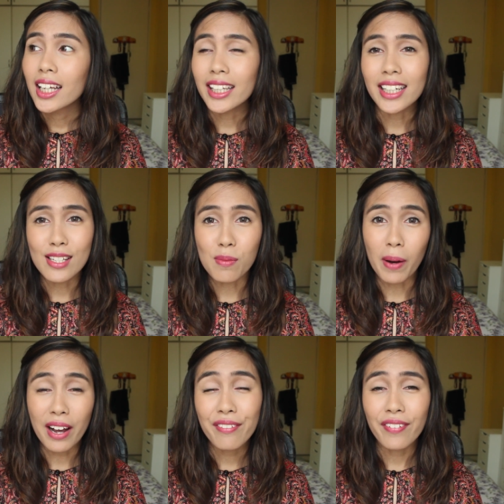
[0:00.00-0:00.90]
it is
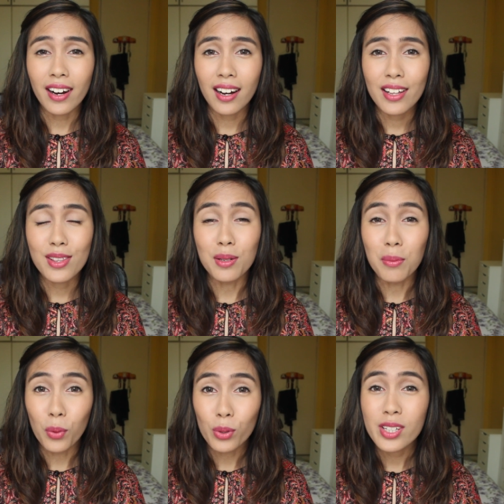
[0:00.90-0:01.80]
by far the
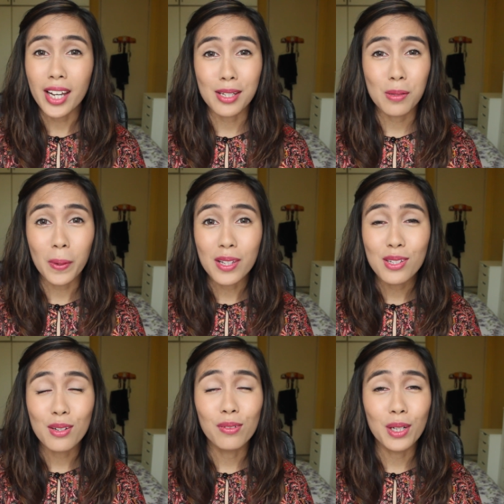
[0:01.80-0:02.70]
most
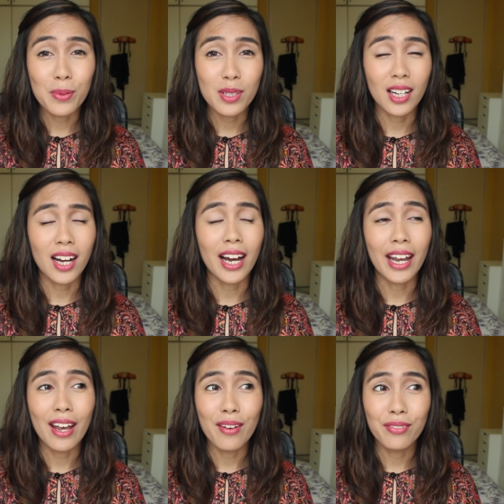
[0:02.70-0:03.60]
expensive lipstick
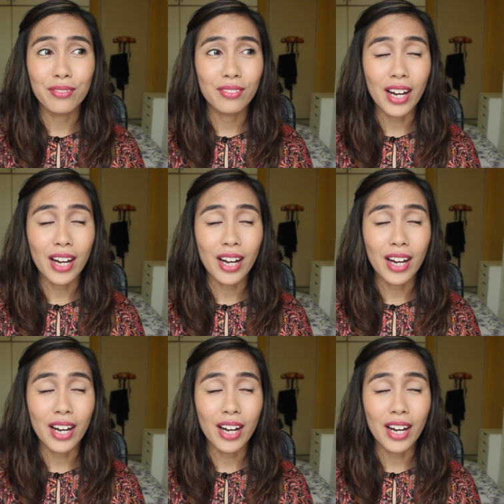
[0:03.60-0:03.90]
I ev